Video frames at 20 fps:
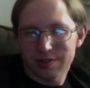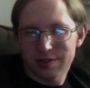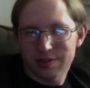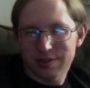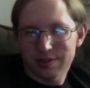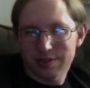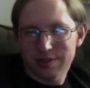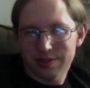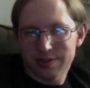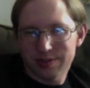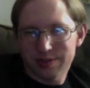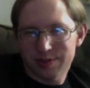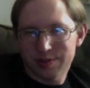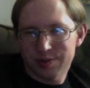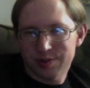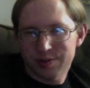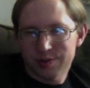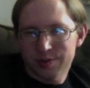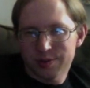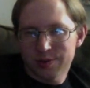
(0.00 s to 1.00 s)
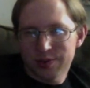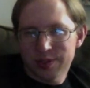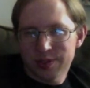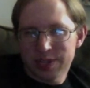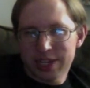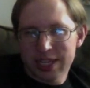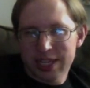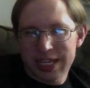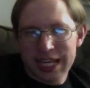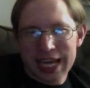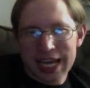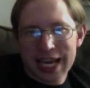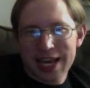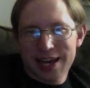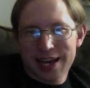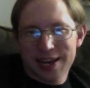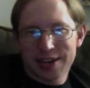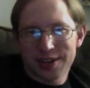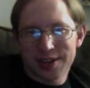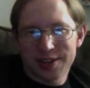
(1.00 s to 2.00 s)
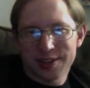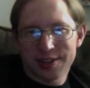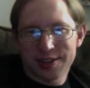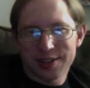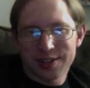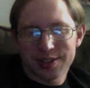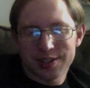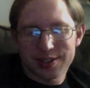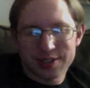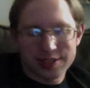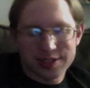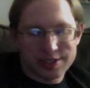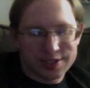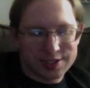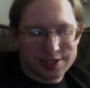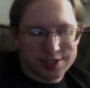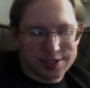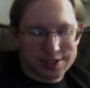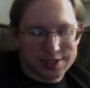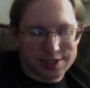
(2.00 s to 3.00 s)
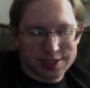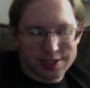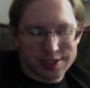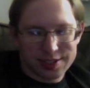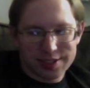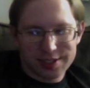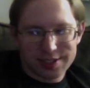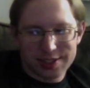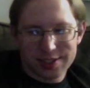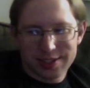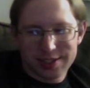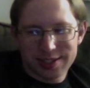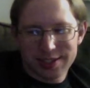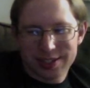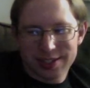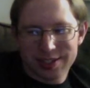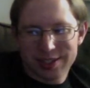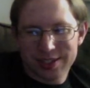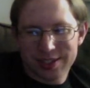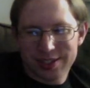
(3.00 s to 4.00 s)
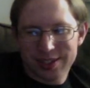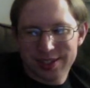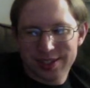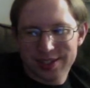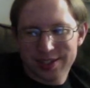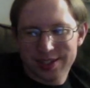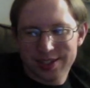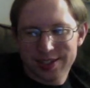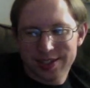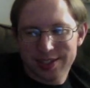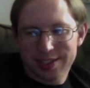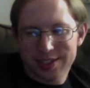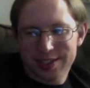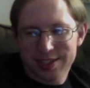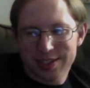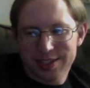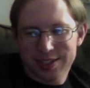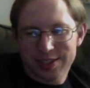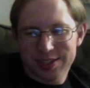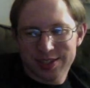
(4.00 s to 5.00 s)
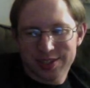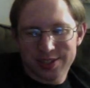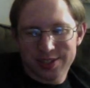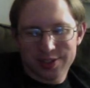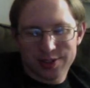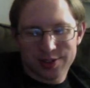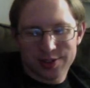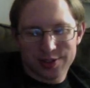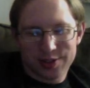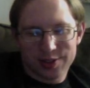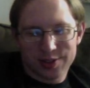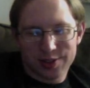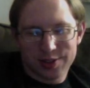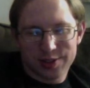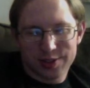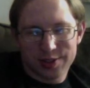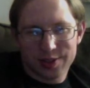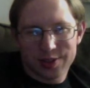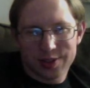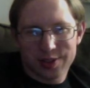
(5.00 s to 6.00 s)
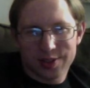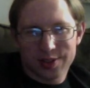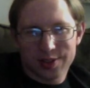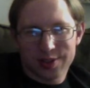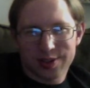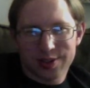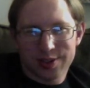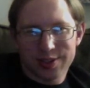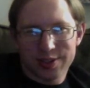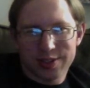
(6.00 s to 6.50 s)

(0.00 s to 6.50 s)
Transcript: This person isn't speaking.